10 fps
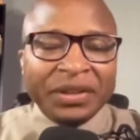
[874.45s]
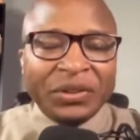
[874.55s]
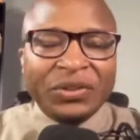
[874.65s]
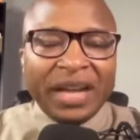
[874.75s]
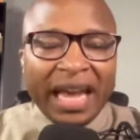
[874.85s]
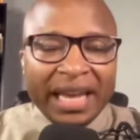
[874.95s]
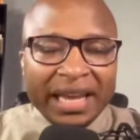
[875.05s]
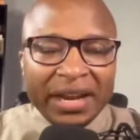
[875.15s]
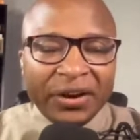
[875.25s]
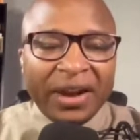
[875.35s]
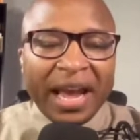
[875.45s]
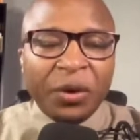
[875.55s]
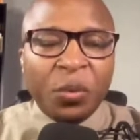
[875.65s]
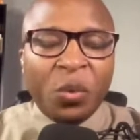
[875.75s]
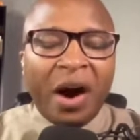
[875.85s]
Stay here
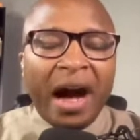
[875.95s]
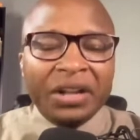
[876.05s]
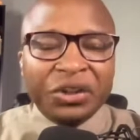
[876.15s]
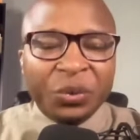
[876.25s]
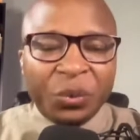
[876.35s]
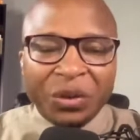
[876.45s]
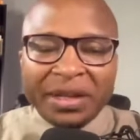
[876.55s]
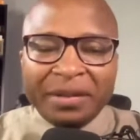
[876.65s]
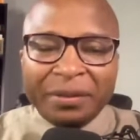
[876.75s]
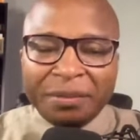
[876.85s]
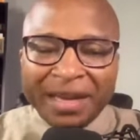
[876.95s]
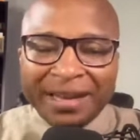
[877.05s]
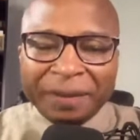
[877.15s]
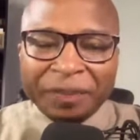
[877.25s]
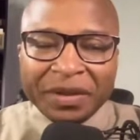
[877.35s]
and watch with me.